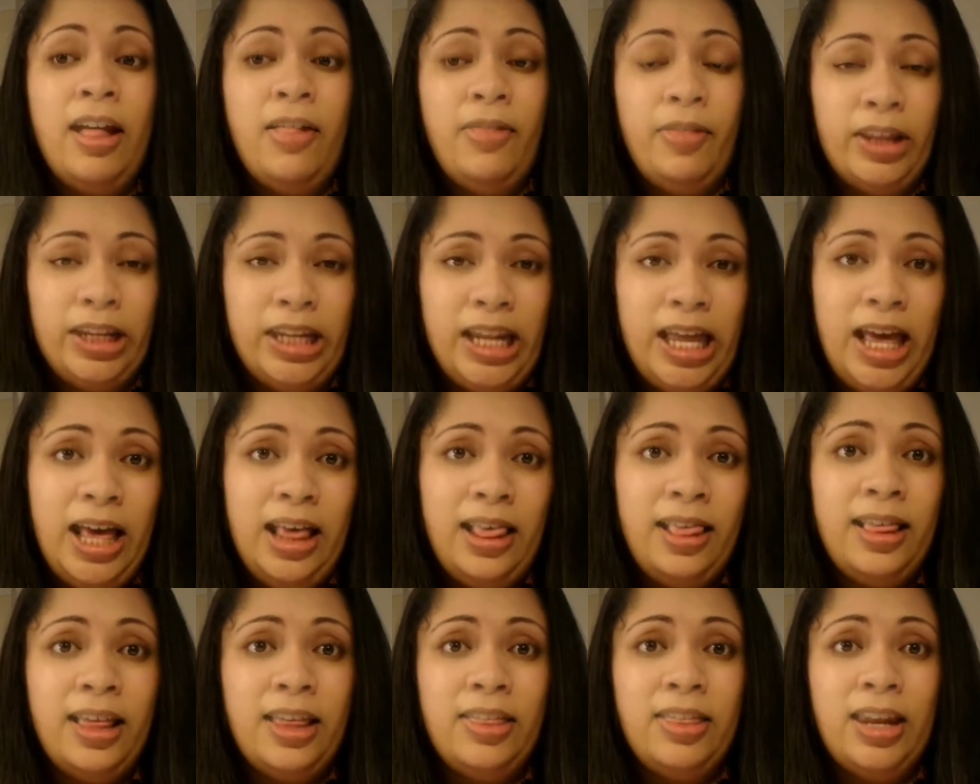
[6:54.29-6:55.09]
The
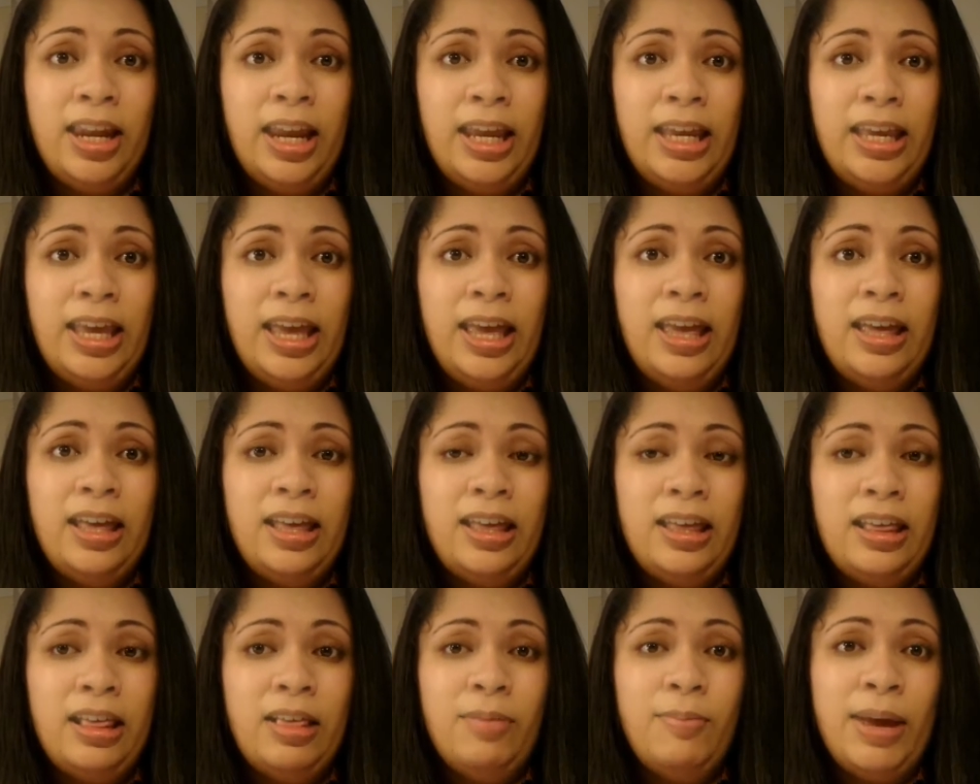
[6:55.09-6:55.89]
last thing that I
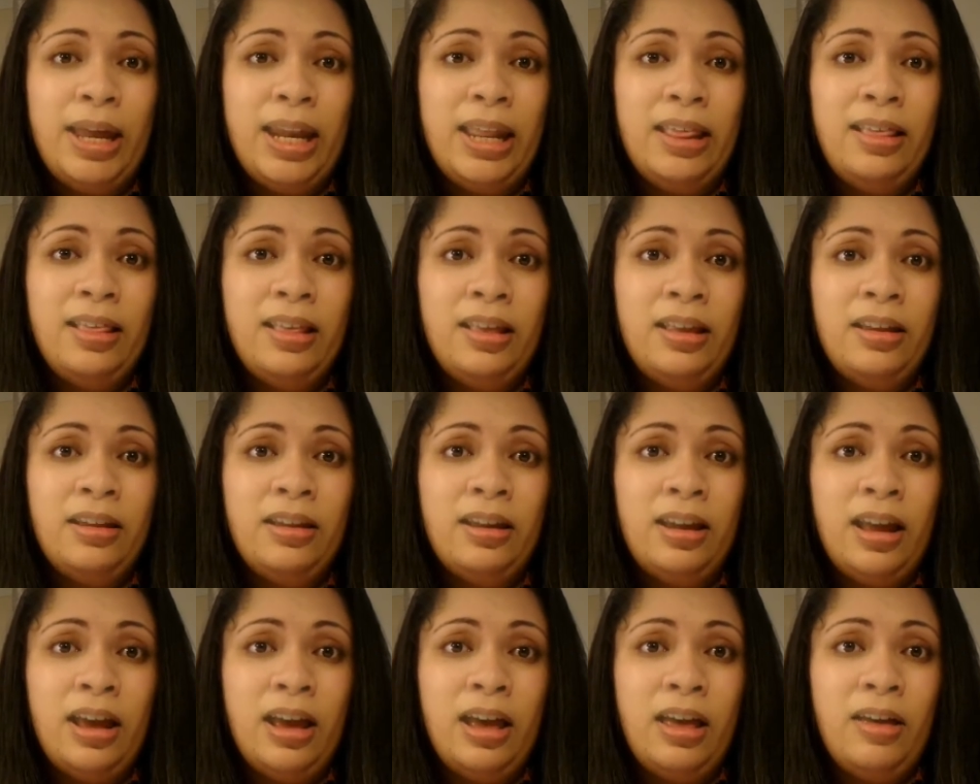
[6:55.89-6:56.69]
get is
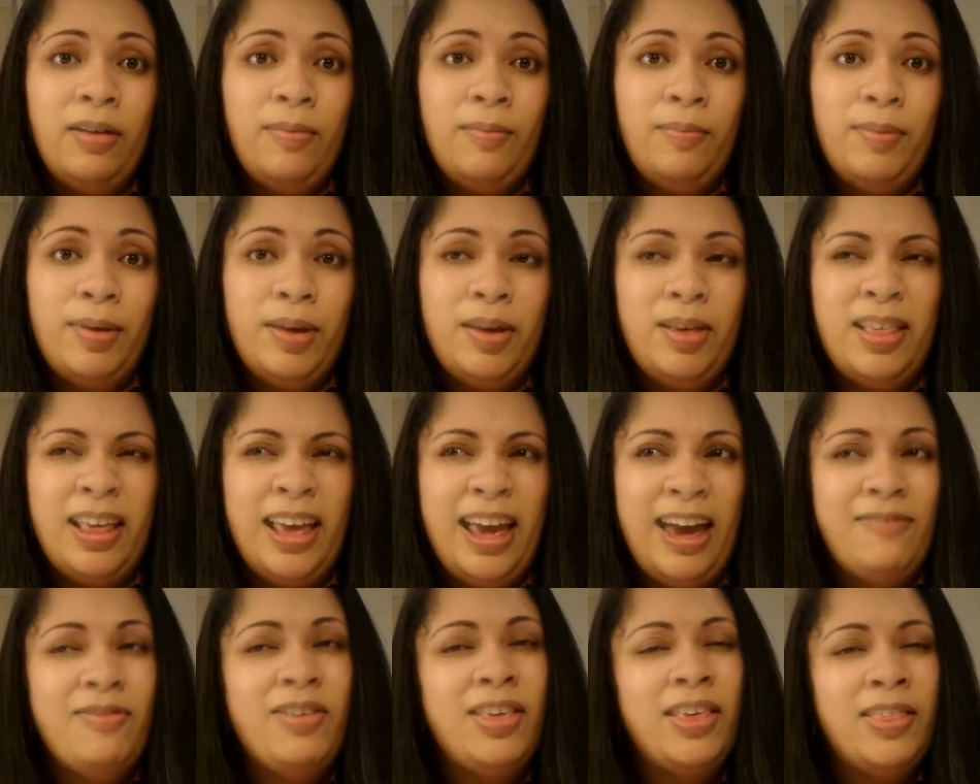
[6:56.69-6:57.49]
Maddison, because I
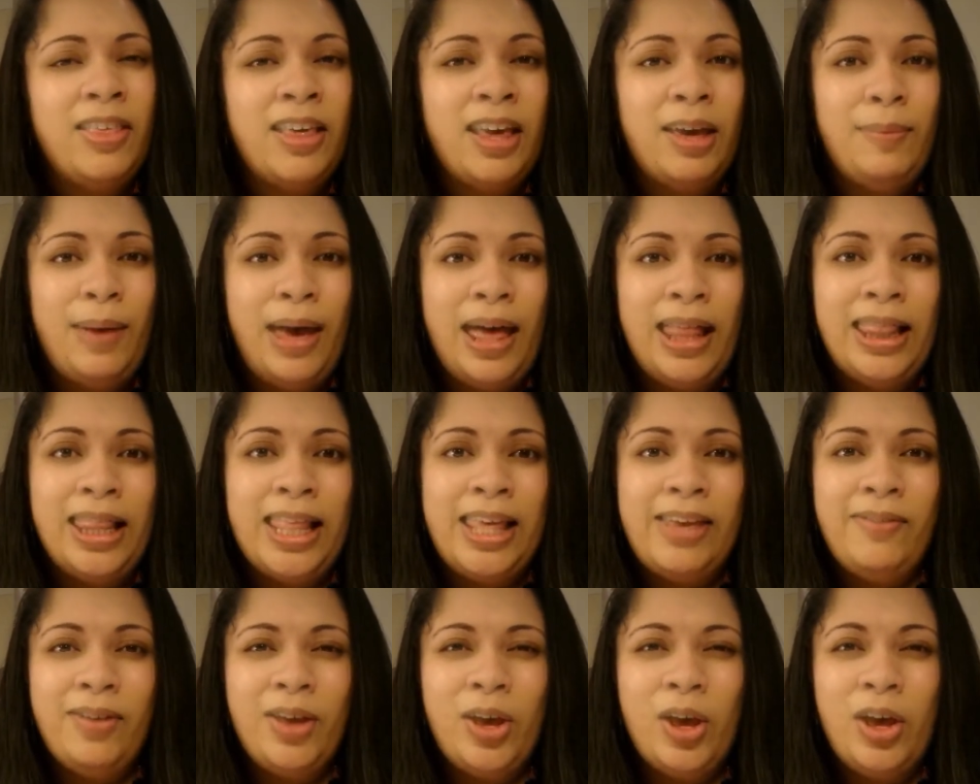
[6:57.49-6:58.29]
have this thing about
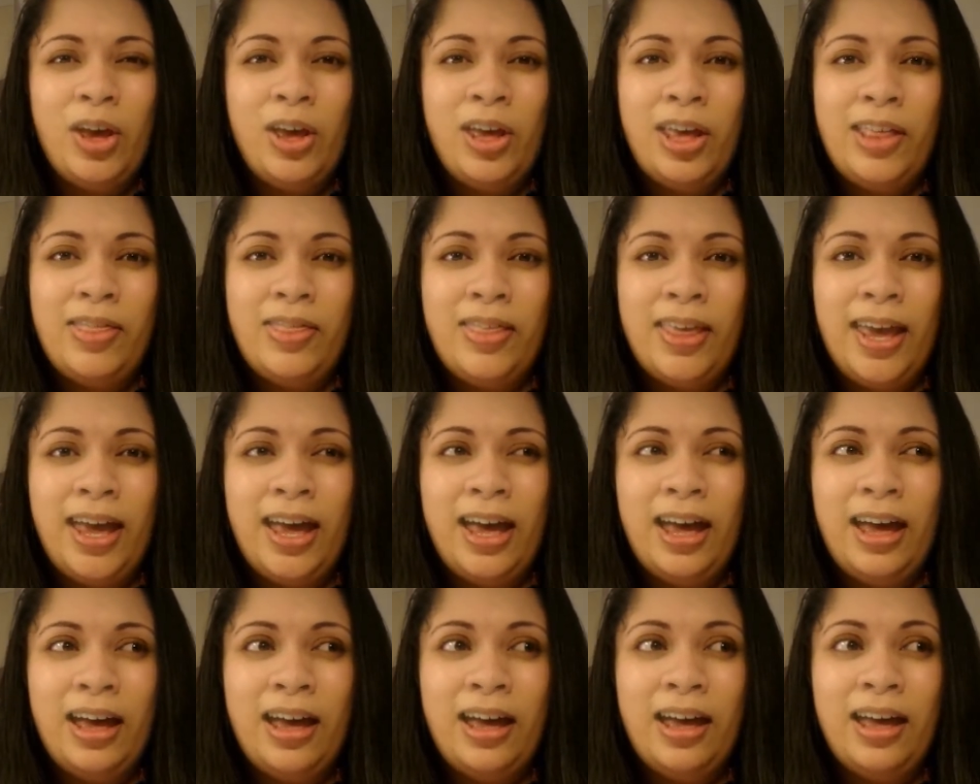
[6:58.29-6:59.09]
leaving her in the
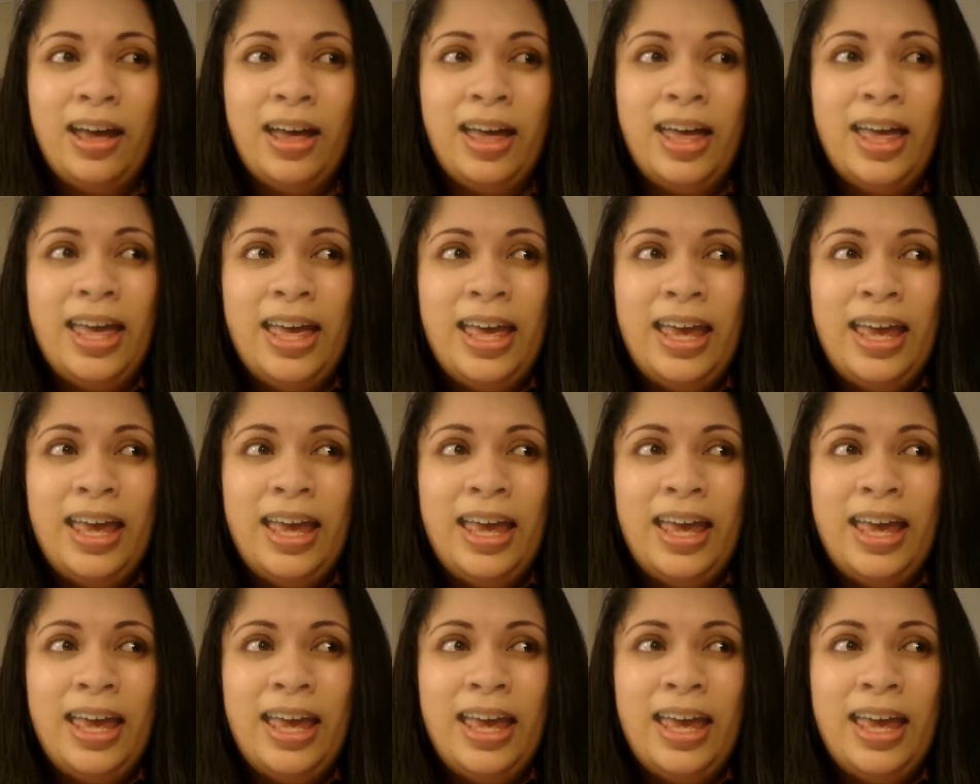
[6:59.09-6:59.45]
car.